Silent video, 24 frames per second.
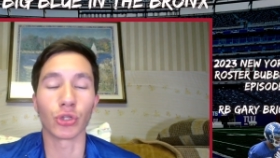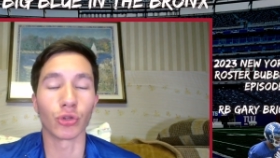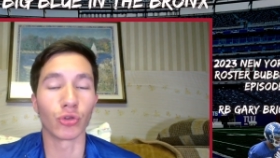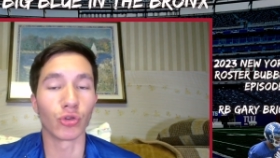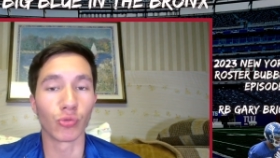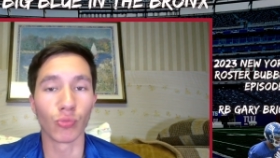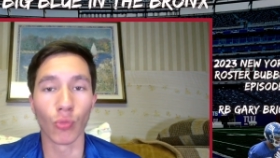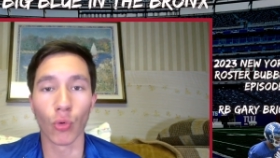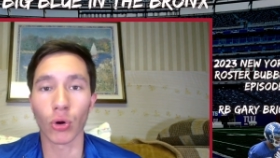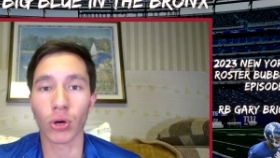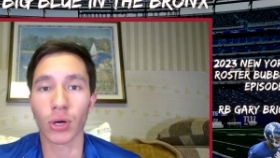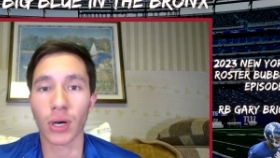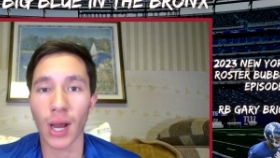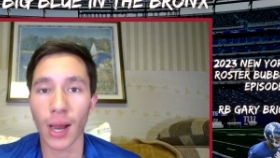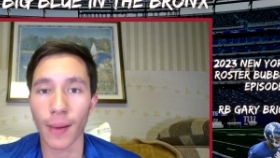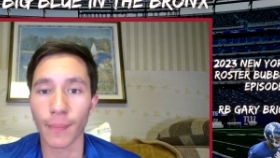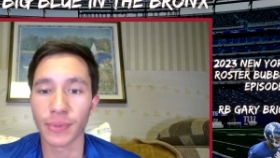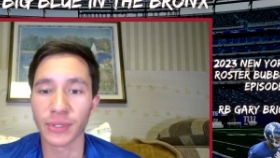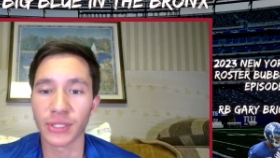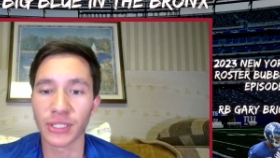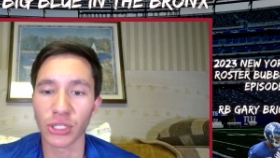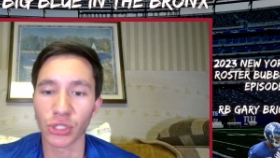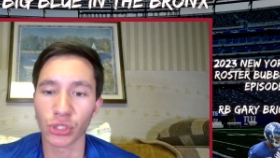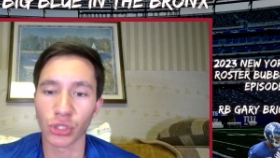There's more
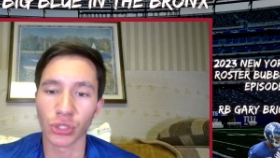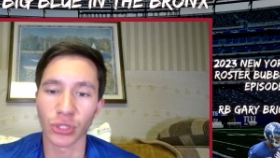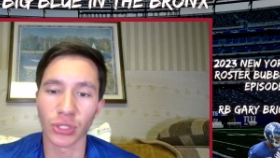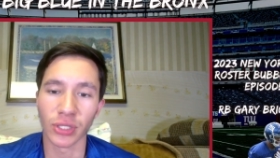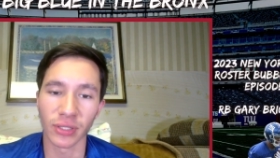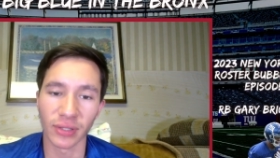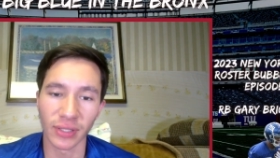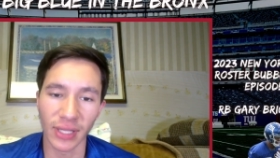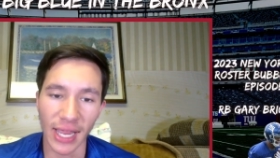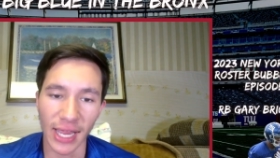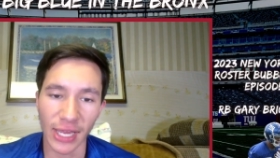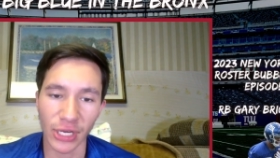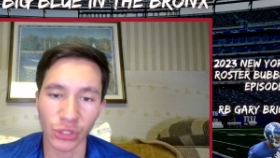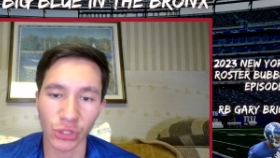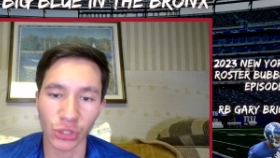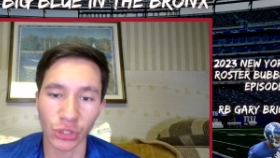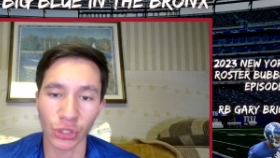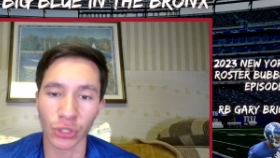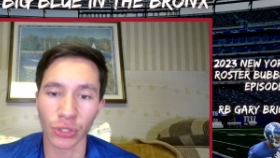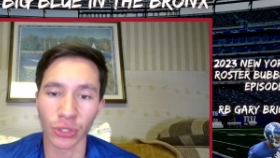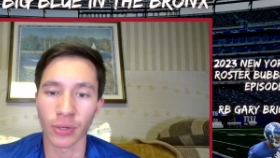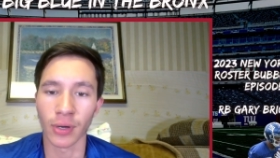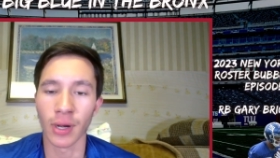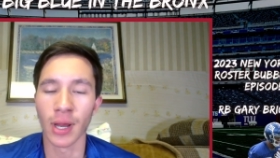competition than last
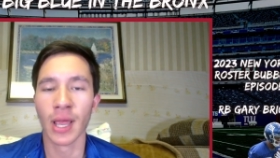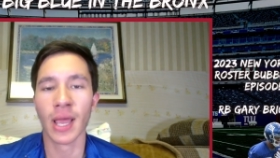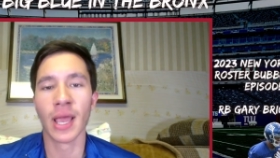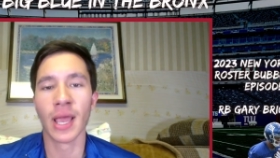year.